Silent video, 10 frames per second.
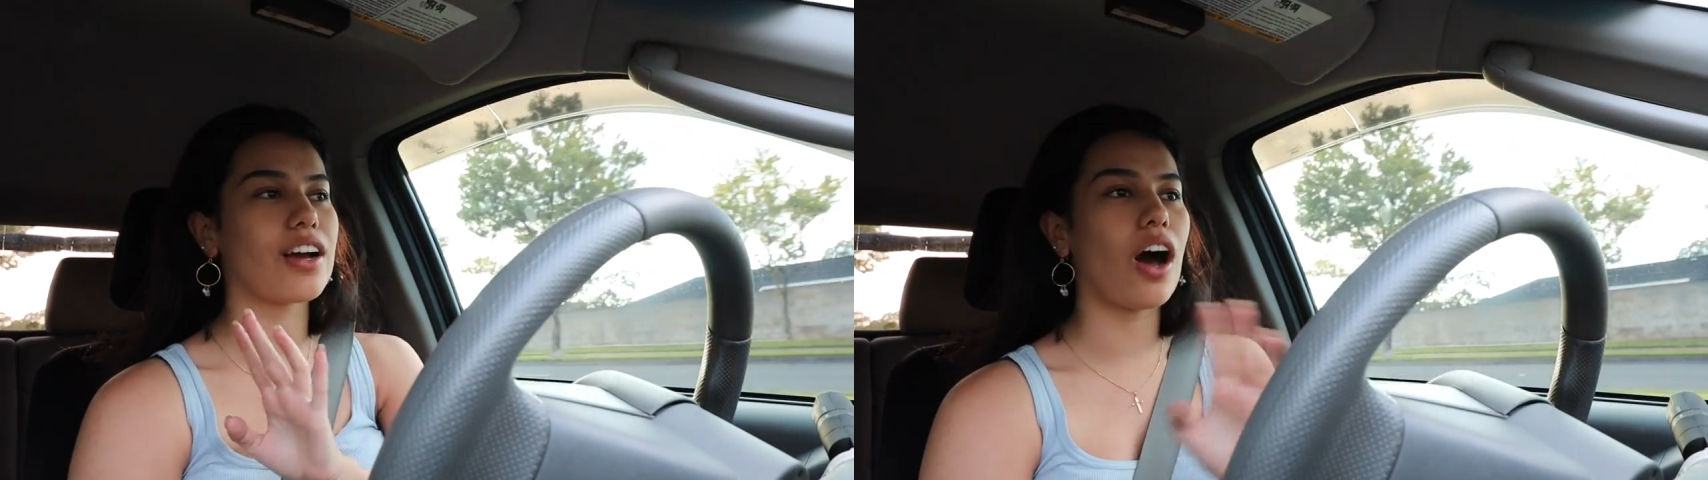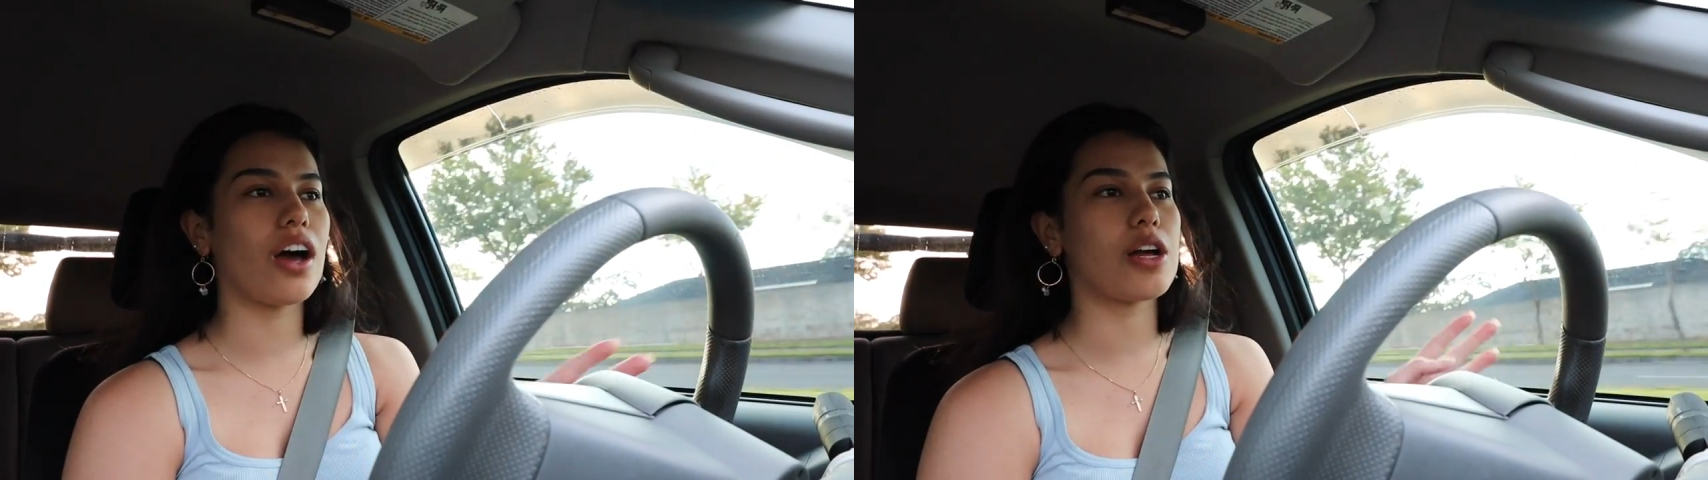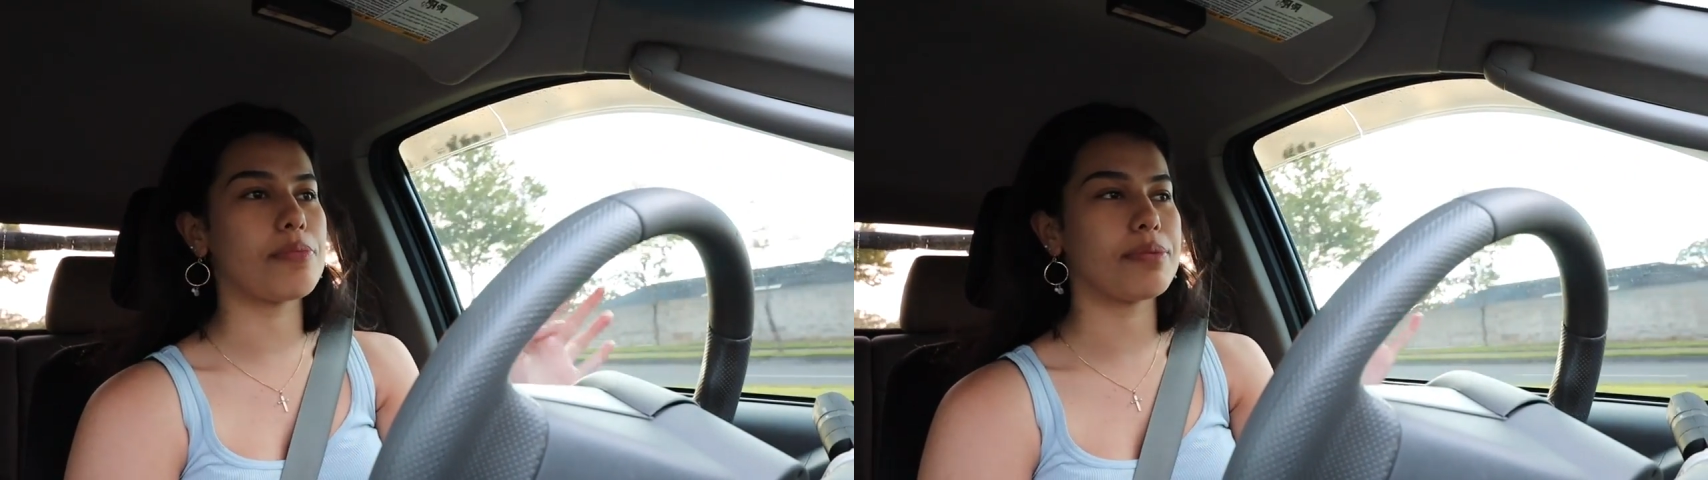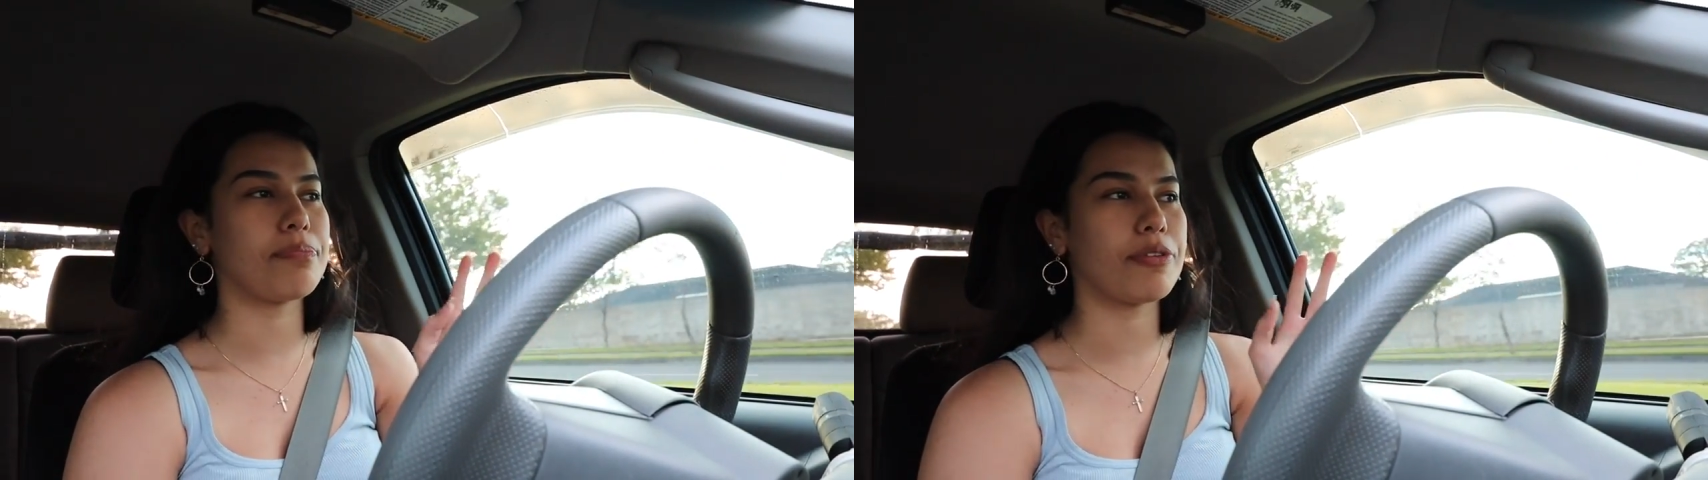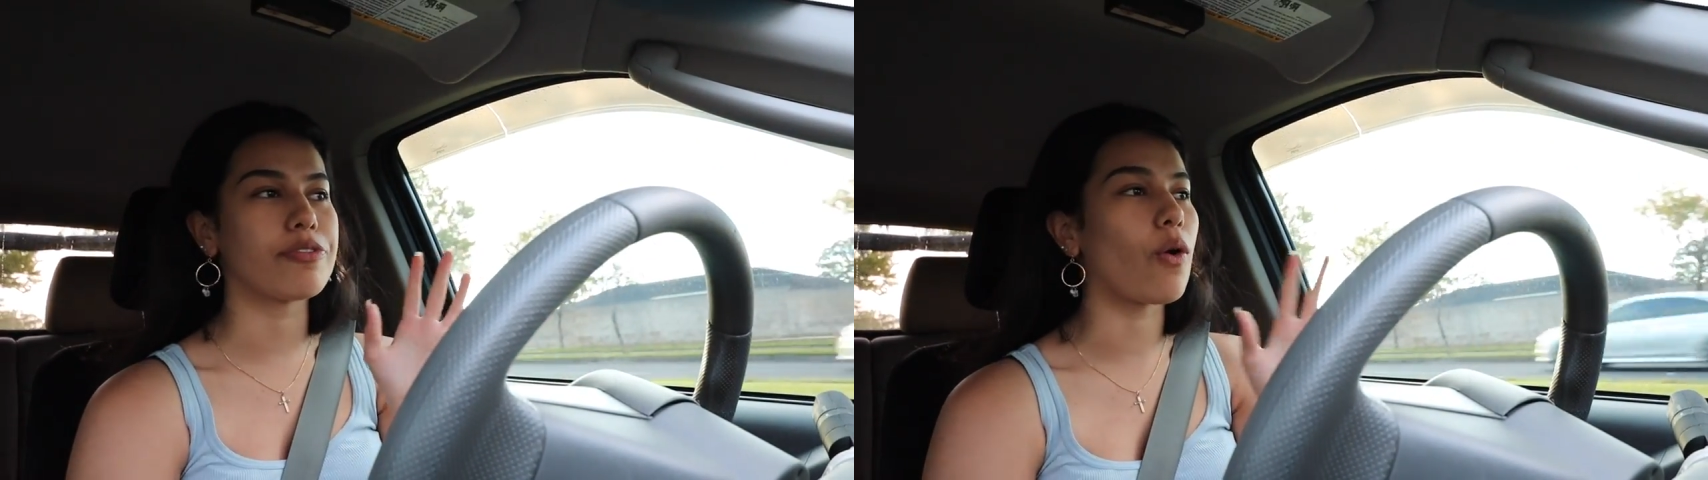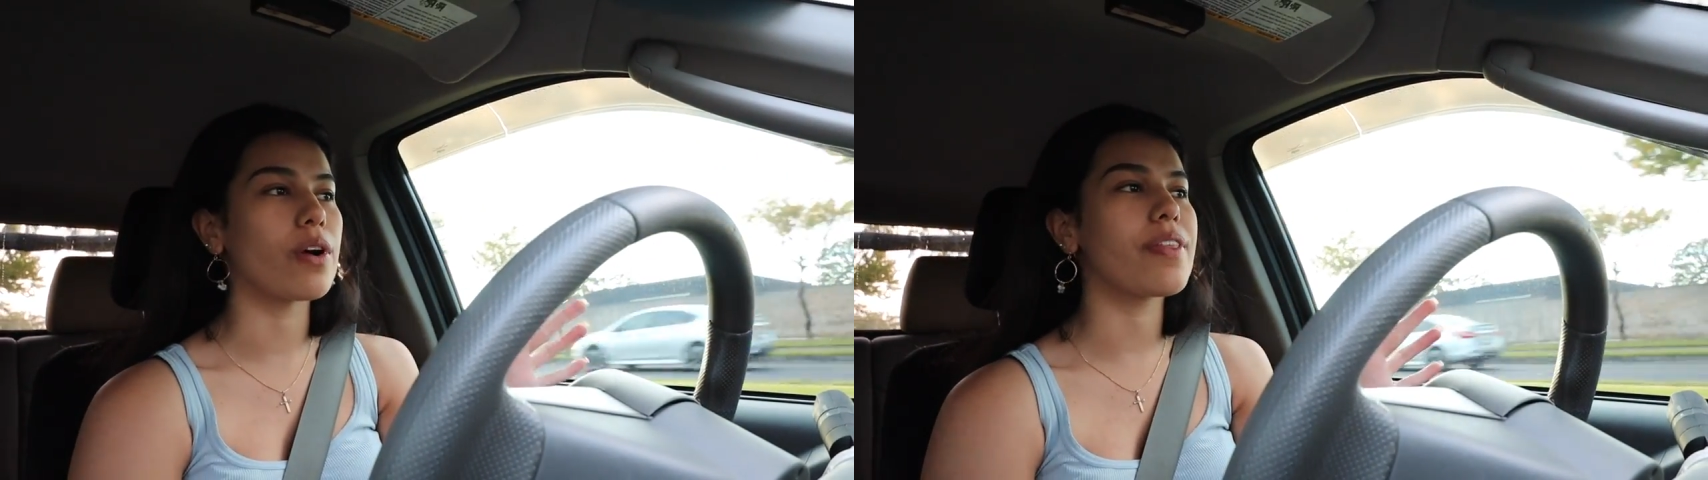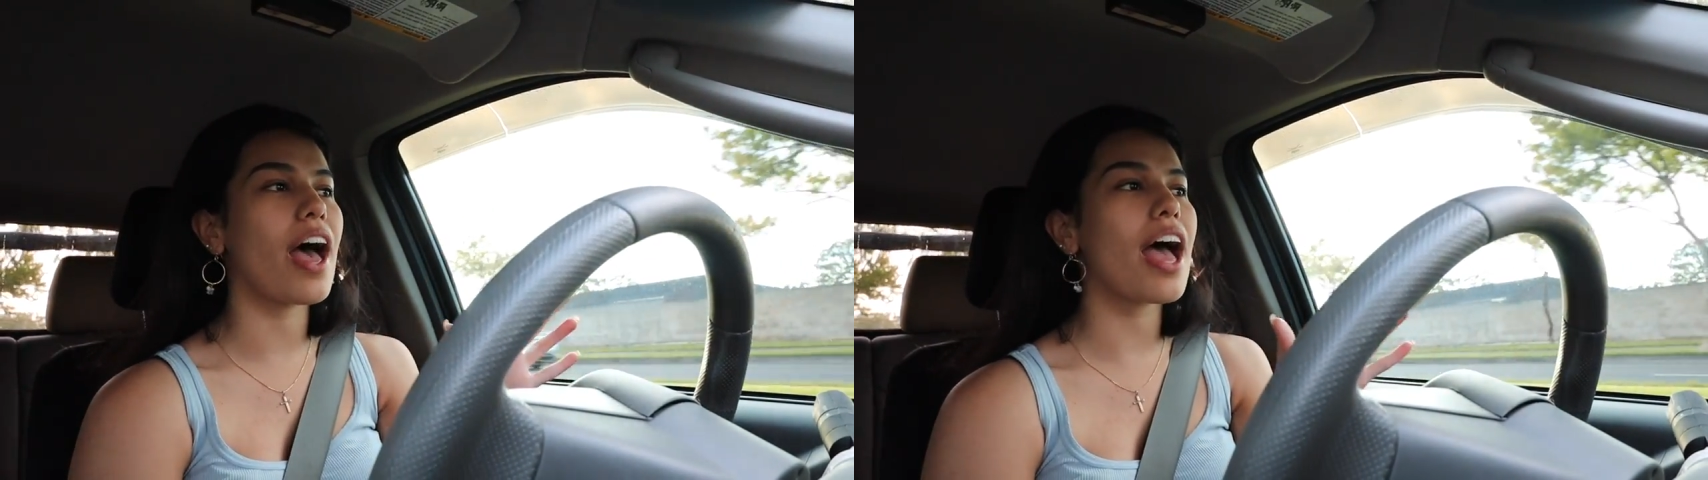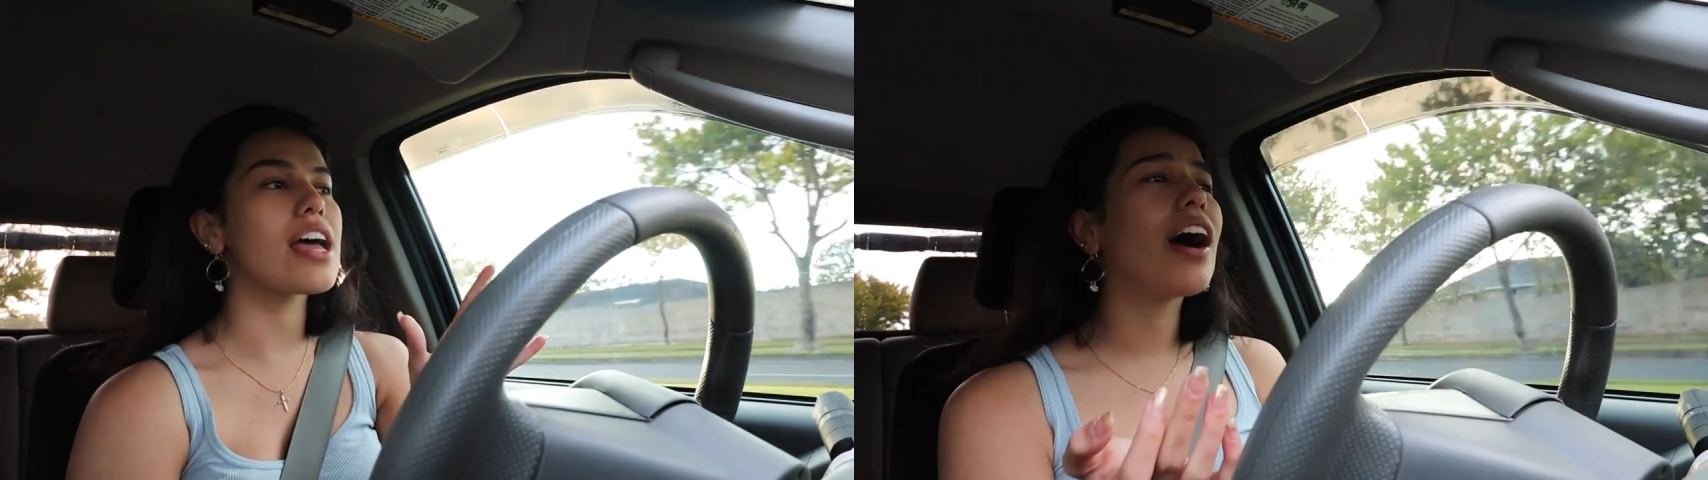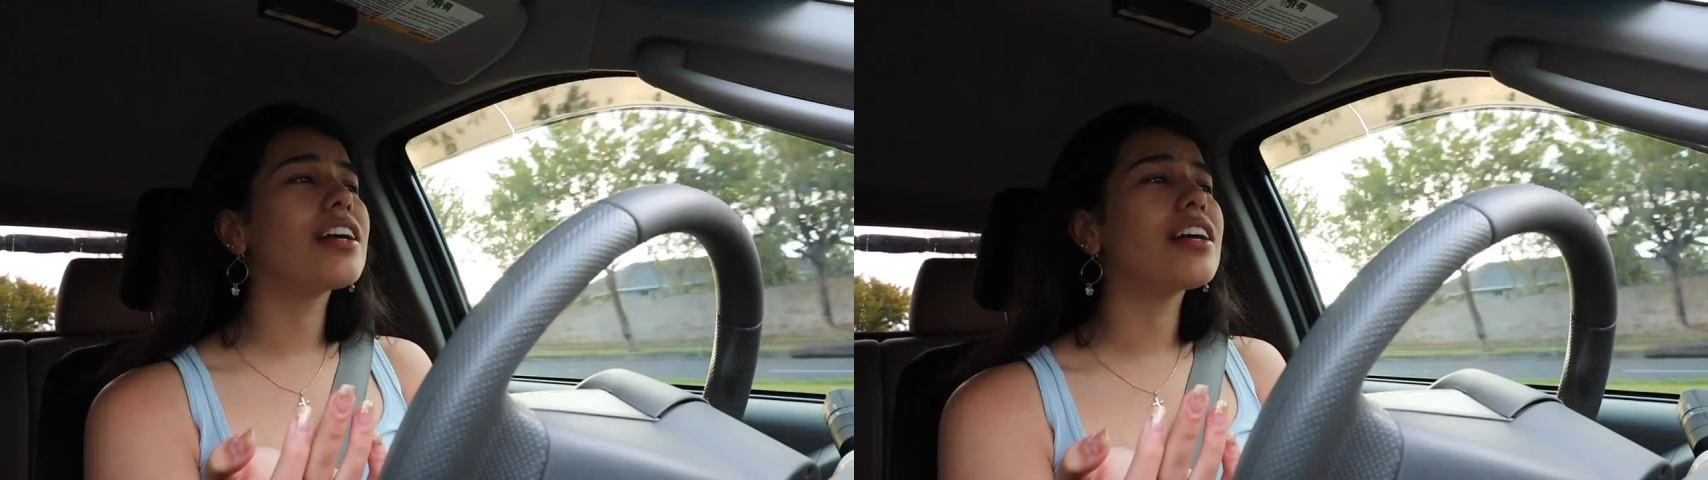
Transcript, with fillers: caught up before that.